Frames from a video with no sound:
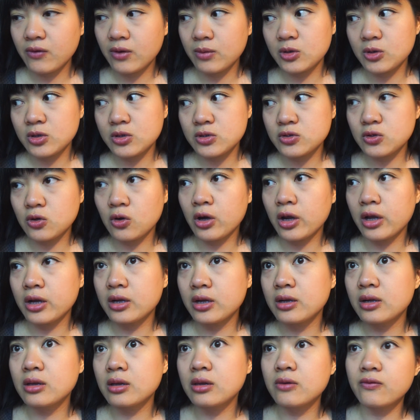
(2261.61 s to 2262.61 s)
I'm going to start
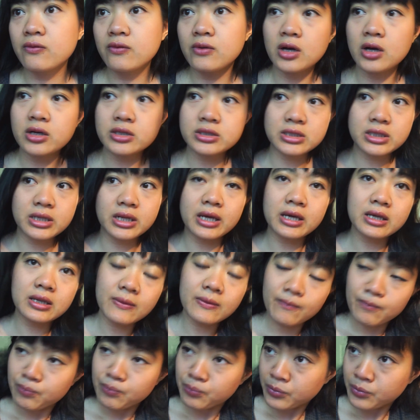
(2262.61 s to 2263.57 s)
editing the vlog tonight